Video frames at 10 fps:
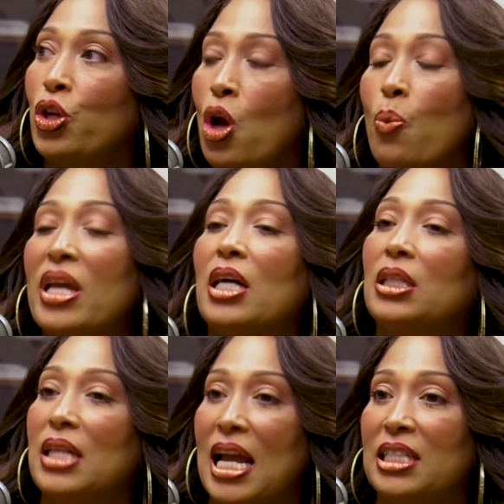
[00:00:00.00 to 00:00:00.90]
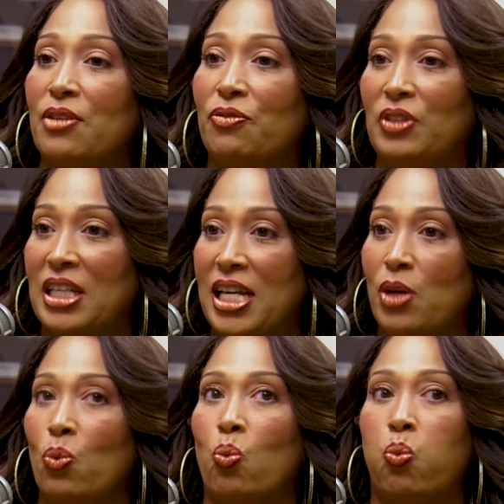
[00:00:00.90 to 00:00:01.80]
know, we collectively
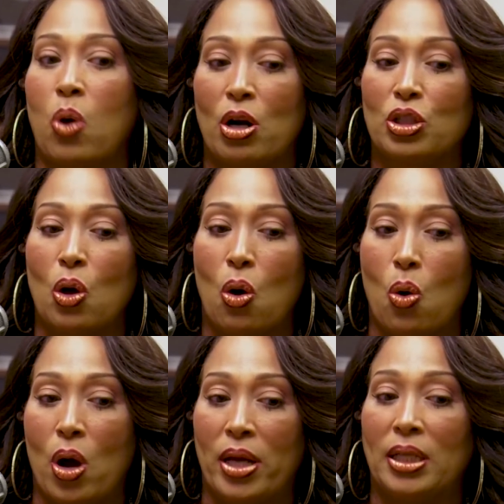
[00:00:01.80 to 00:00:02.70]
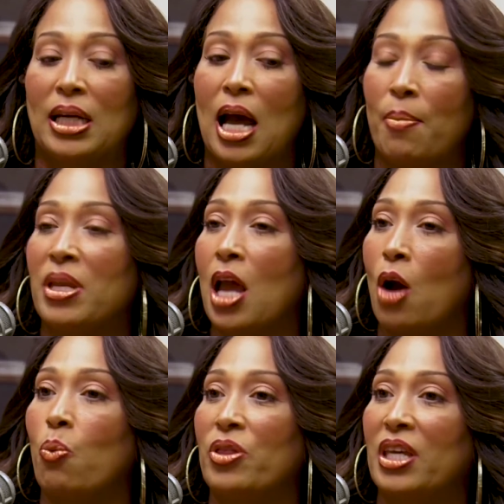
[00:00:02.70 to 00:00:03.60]
worked on coming
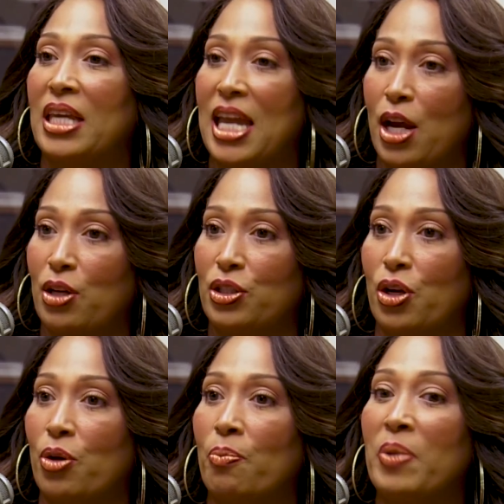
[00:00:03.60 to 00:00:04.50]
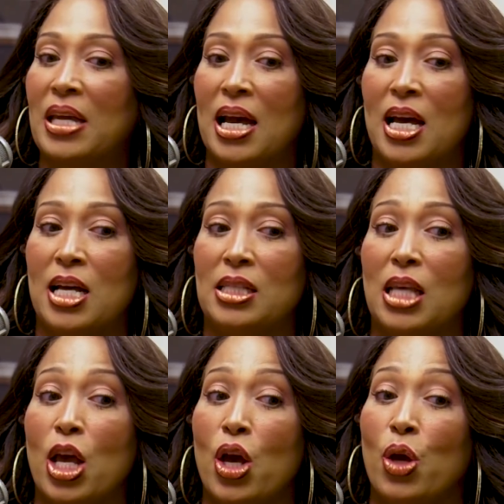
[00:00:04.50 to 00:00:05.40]
up with the character because
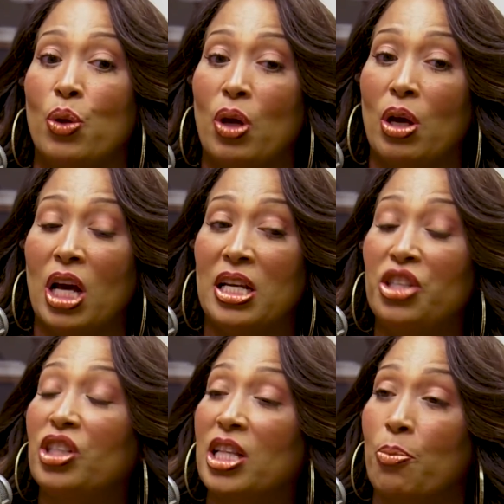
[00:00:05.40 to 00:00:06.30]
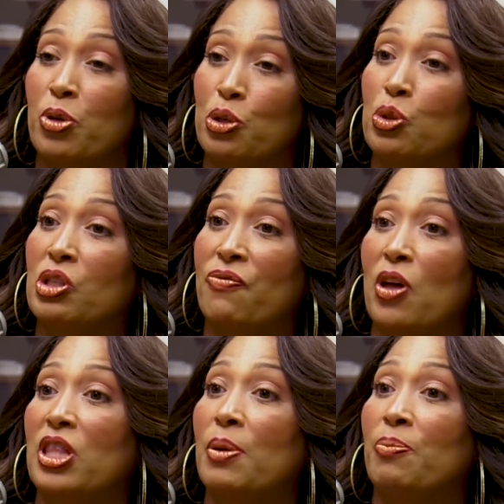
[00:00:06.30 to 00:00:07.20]
initially the producers
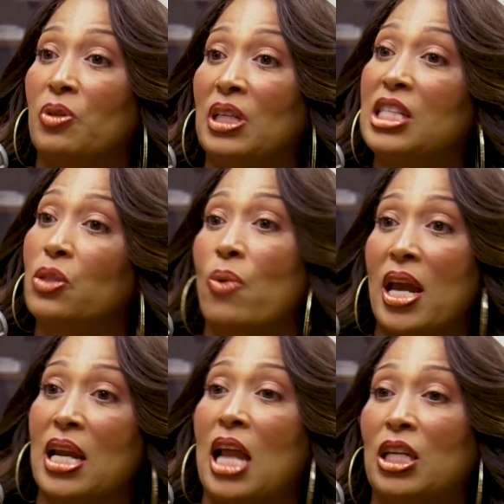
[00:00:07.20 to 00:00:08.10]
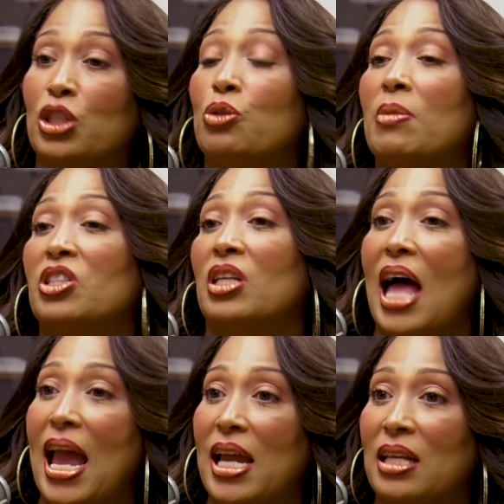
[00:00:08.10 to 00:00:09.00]
felt that Lisa Ray and I looked too much
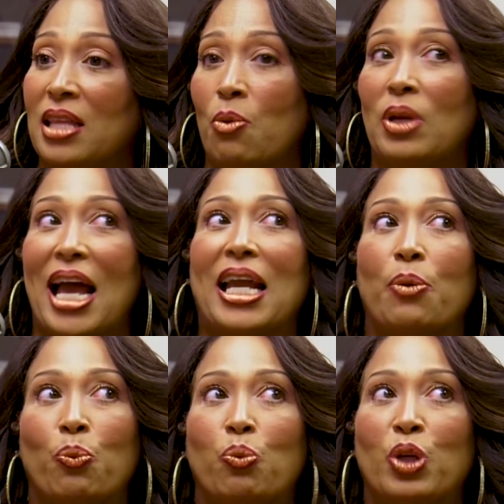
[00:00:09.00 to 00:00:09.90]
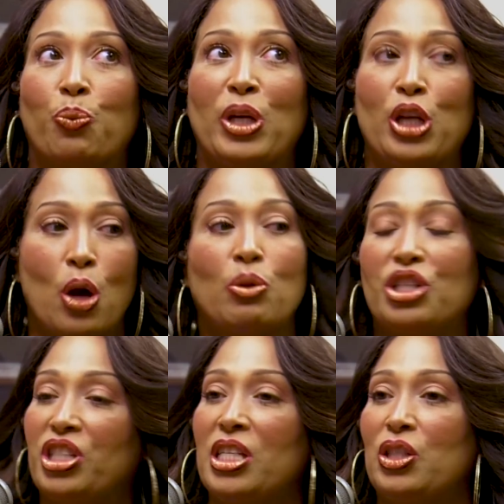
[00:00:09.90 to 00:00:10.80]
alike. They were like, we know that
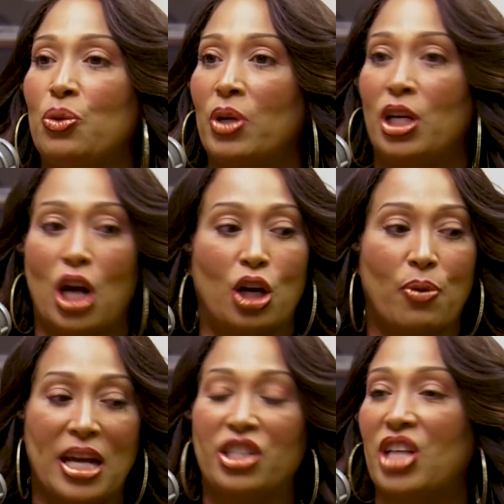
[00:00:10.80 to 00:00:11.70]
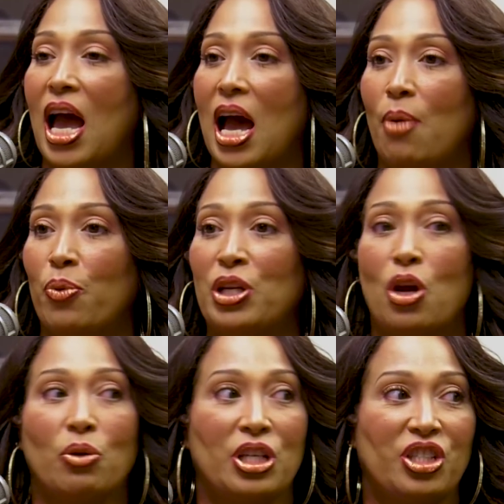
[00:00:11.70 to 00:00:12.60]
she's doing a great job. We
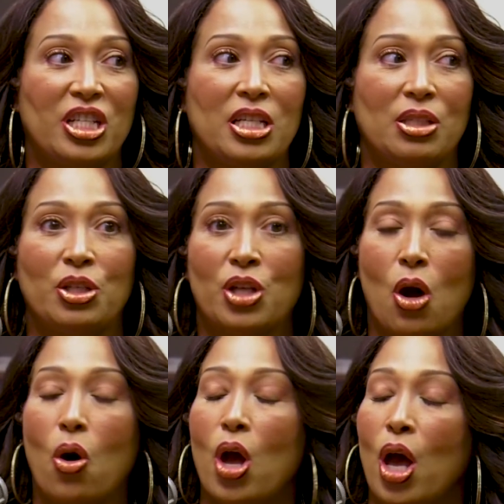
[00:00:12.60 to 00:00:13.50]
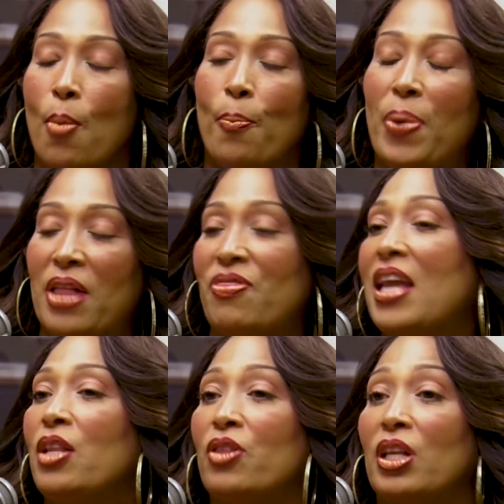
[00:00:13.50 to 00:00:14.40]
know that she's, you know, but
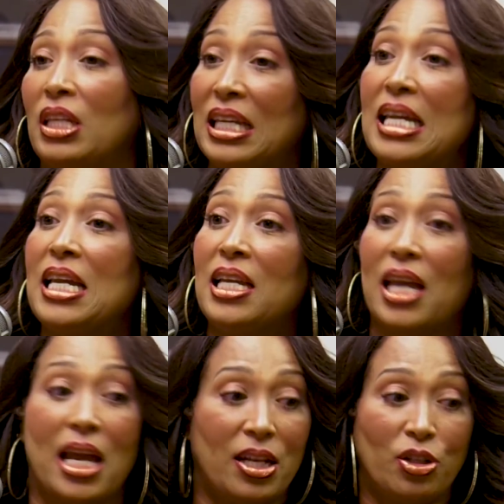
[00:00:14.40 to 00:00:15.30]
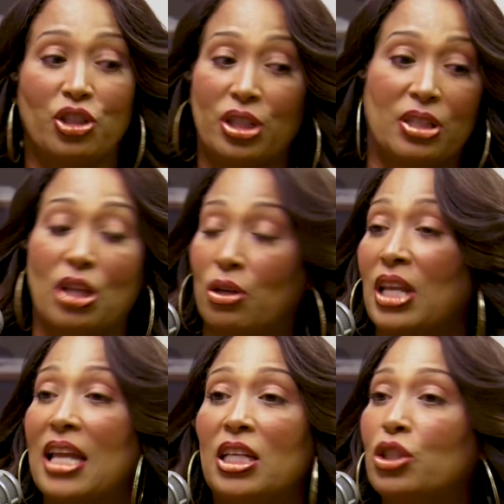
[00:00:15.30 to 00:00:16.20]
the lead and her,
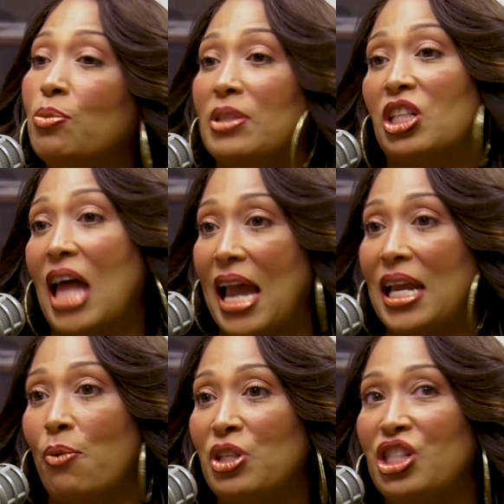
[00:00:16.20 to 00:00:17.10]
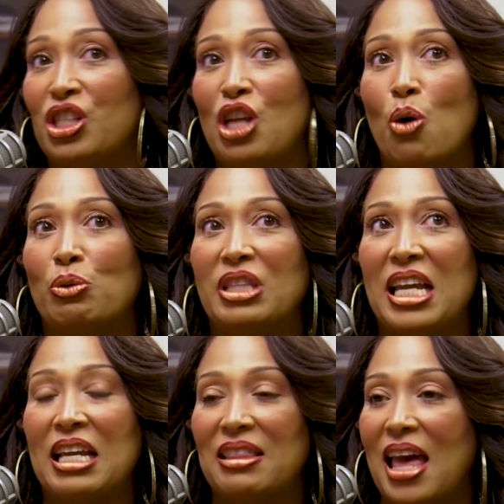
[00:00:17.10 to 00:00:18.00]
they look too much alike. And we just don't
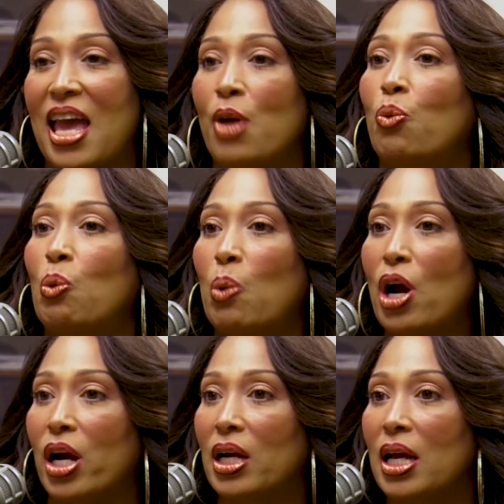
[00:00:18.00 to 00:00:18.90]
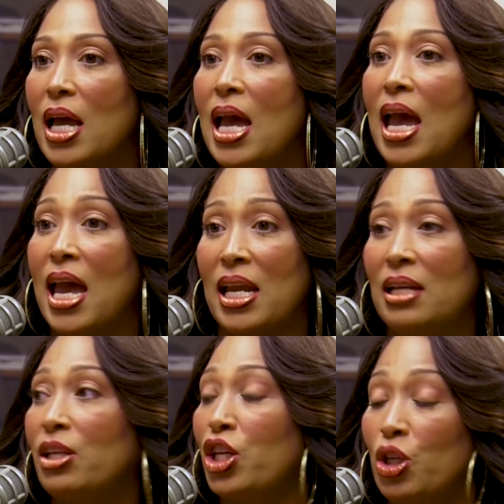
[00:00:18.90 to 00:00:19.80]
think that it will work.
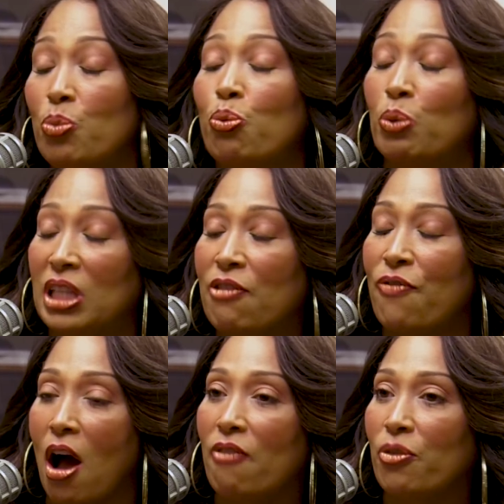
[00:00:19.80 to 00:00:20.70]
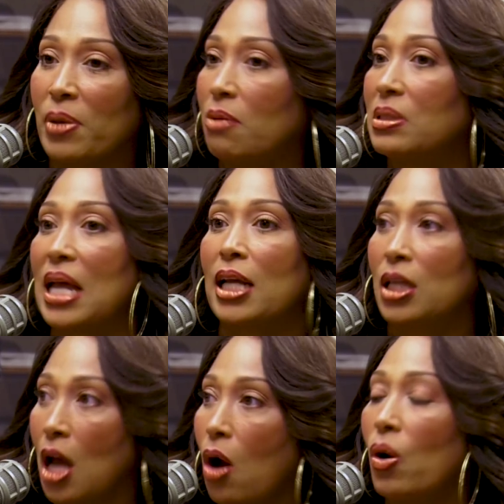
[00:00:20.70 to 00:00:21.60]
And Cube really fought for me and was like,
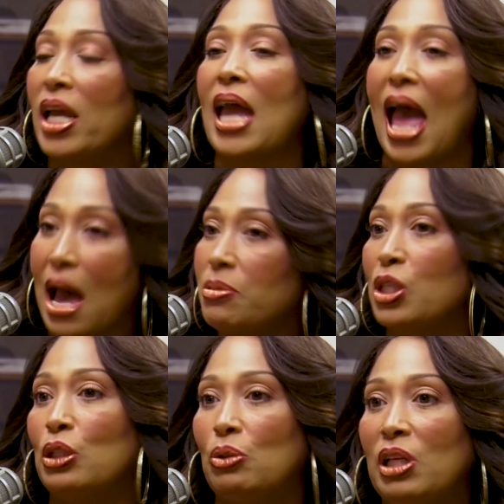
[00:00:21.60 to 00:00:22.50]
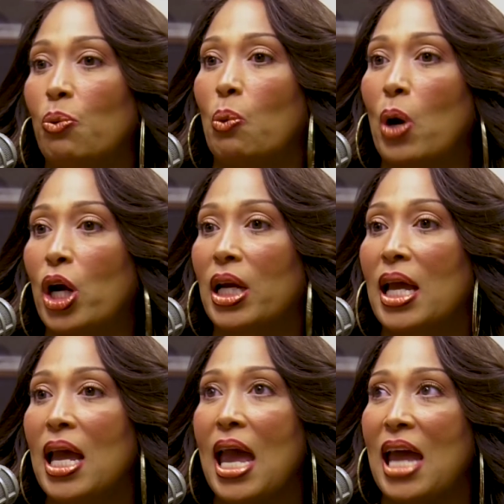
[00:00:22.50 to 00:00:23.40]
no, it absolutely will work.
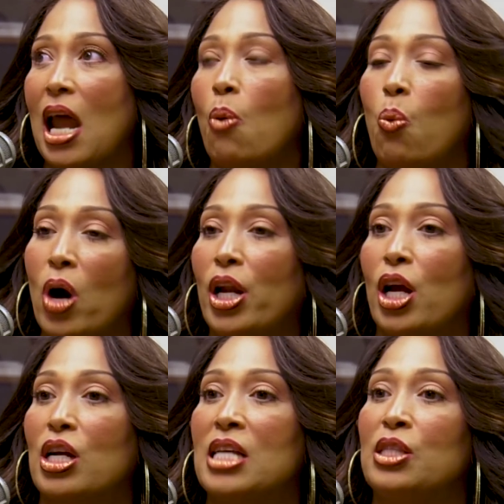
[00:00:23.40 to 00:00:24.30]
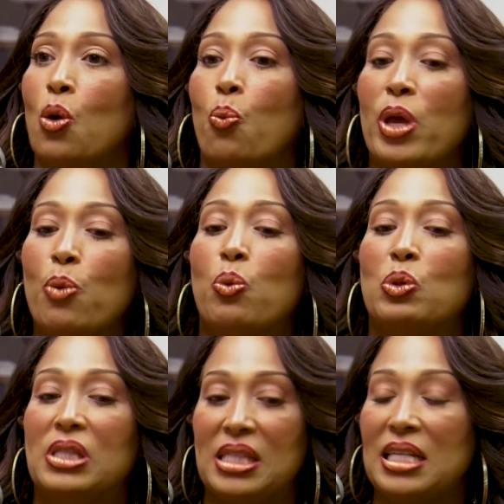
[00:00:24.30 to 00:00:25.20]
And I want her. And so we will
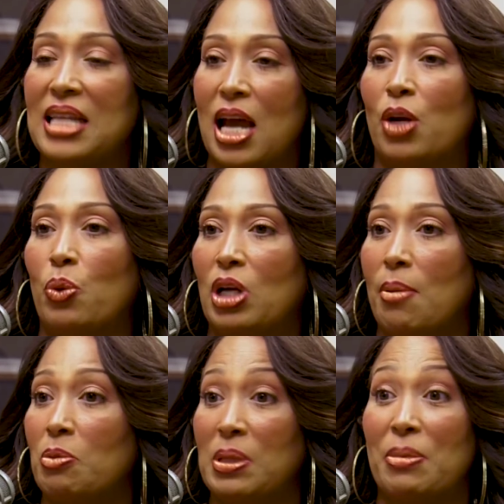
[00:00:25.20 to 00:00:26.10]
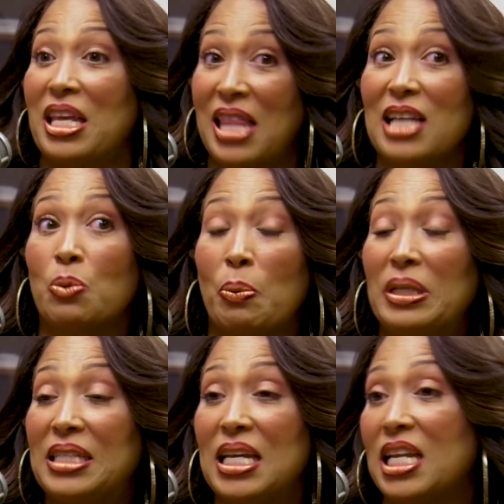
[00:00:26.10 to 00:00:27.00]
sit down and we'll come up with something. And that's what we
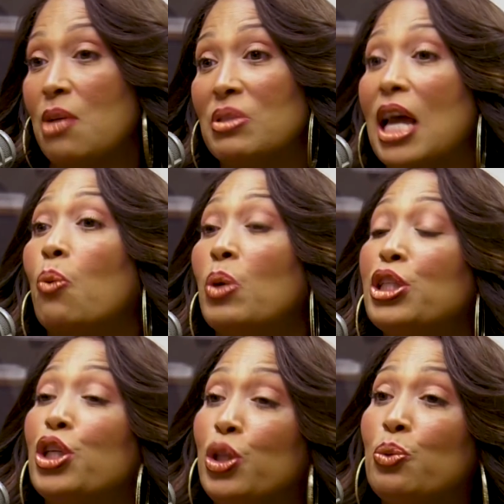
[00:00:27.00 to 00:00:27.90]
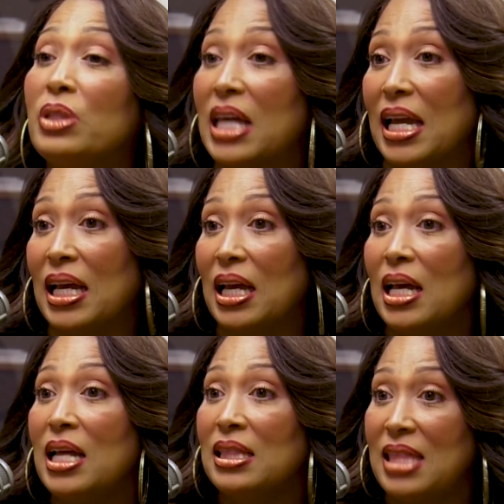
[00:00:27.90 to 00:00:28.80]
did. He was like, what do you think
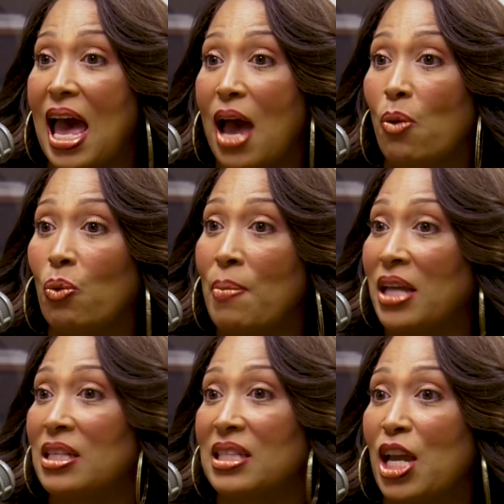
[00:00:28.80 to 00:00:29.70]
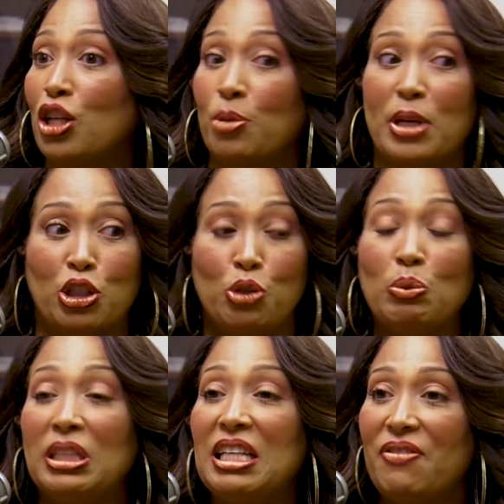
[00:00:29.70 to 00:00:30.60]
that will make this character? Because you
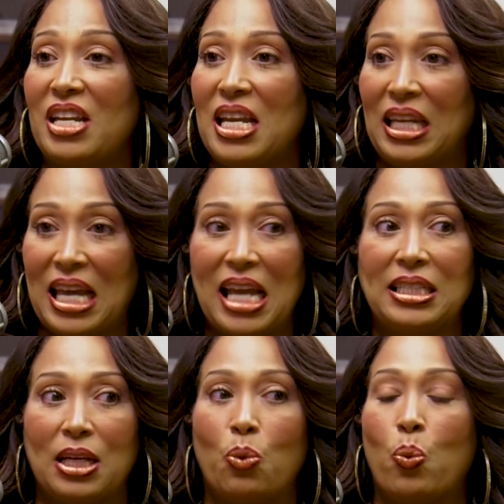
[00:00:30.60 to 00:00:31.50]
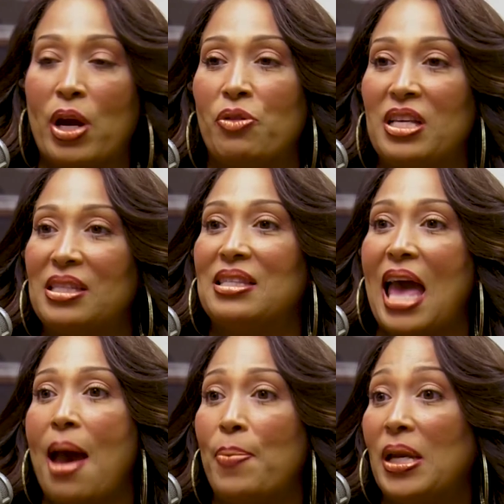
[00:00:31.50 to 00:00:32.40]
live in Atlanta where this is
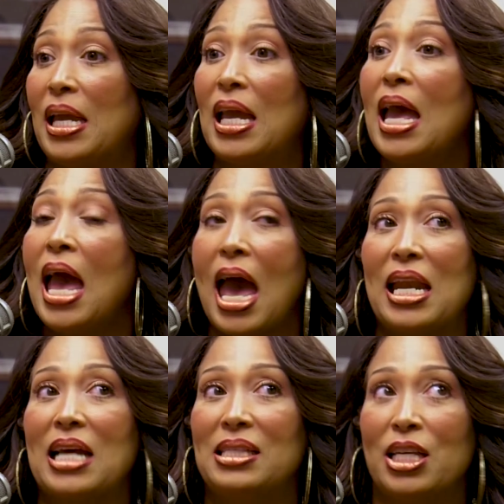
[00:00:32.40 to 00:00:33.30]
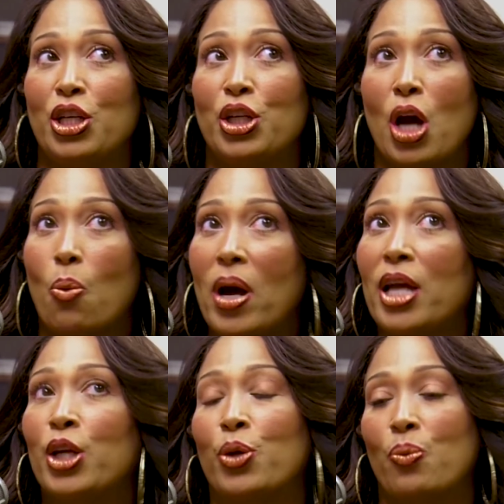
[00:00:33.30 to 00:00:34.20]
happening. Mm-hmm. And I said, you know what?
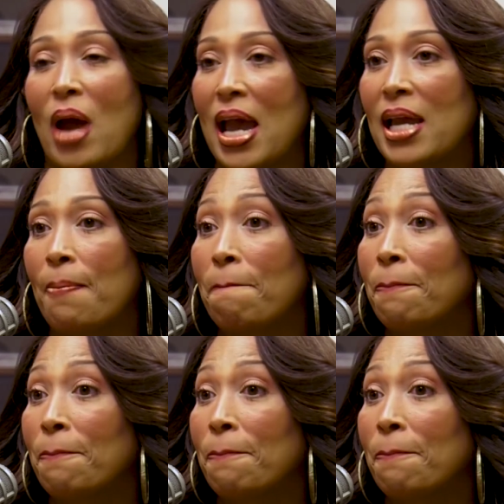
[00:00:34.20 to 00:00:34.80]
You're right.